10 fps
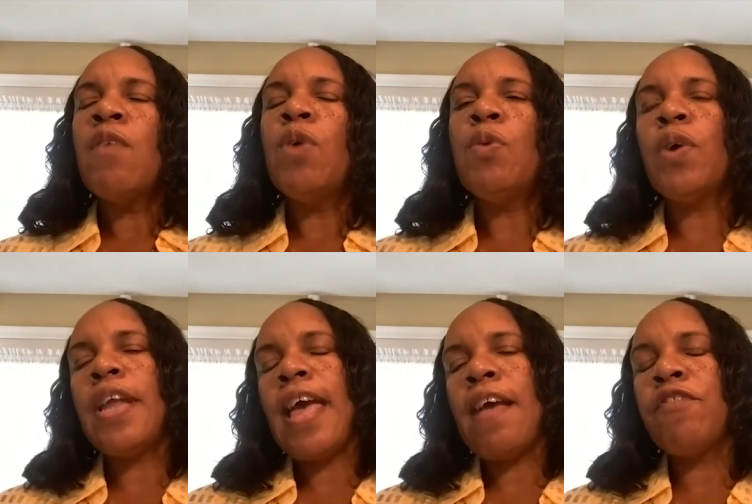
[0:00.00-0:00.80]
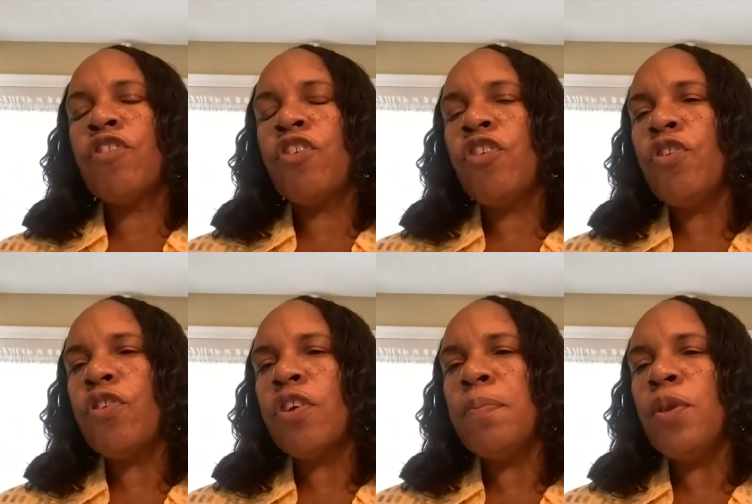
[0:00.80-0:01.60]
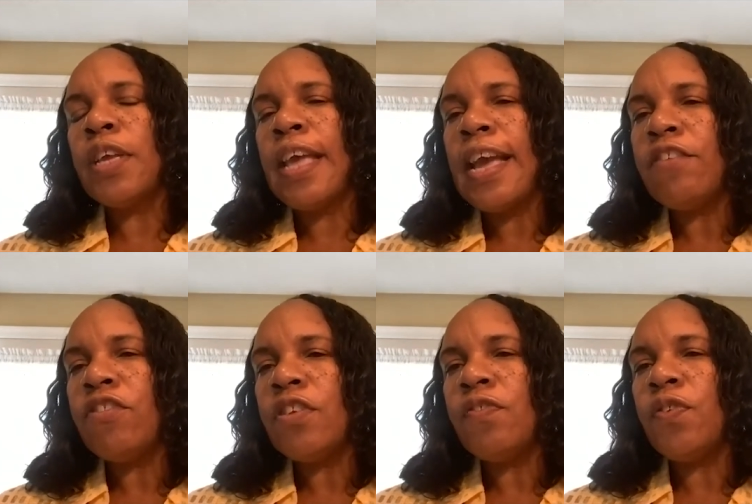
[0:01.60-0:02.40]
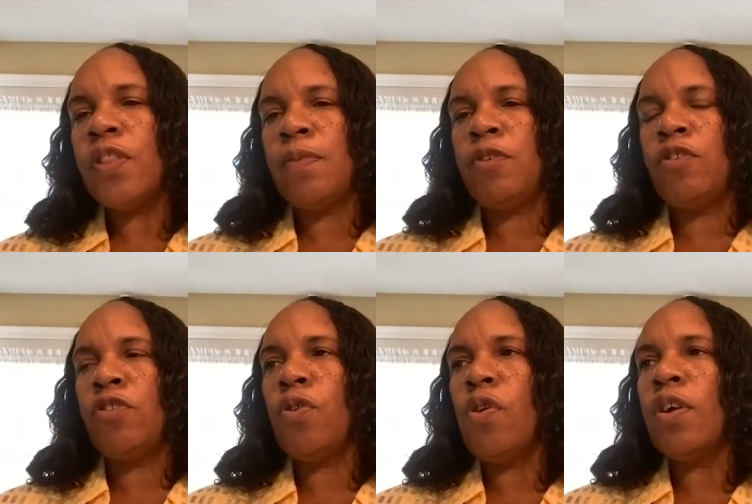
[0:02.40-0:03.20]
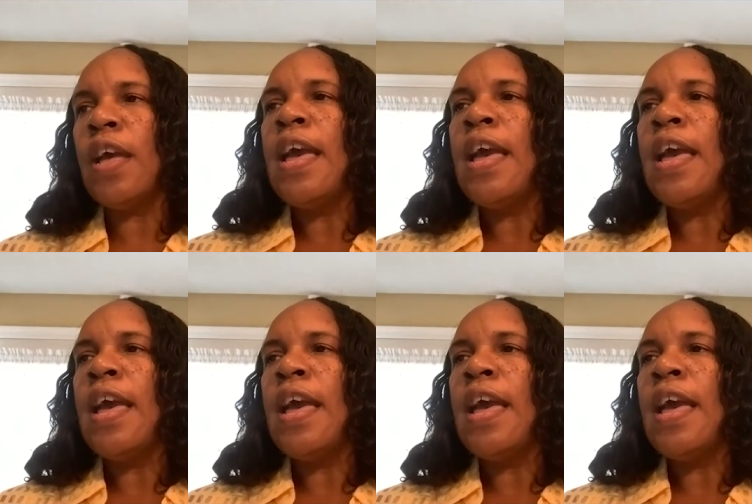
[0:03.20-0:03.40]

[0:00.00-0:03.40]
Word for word: We want to have secure communications for them to talk